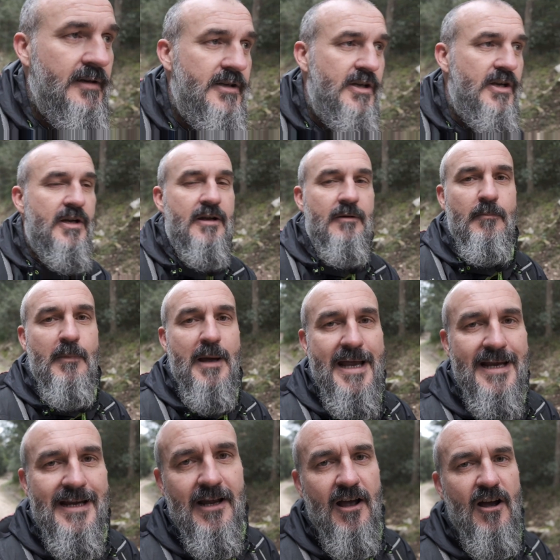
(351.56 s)
you can
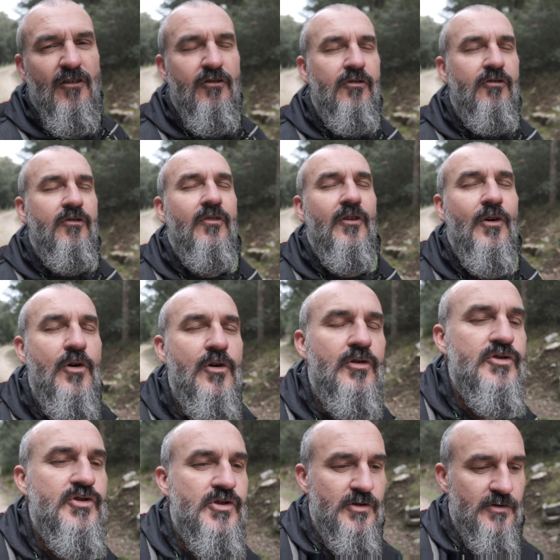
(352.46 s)
make a
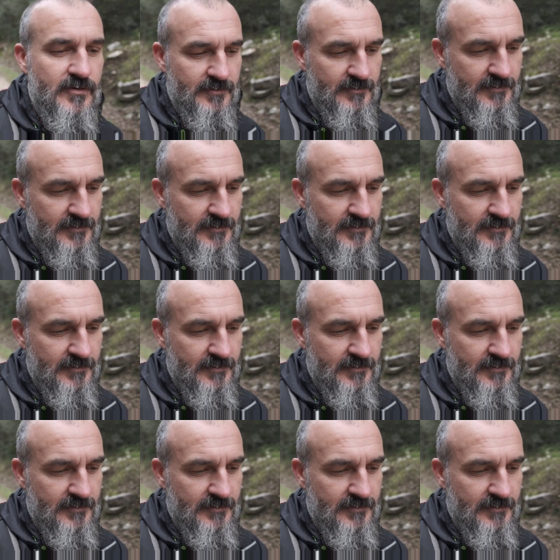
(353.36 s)
fortune.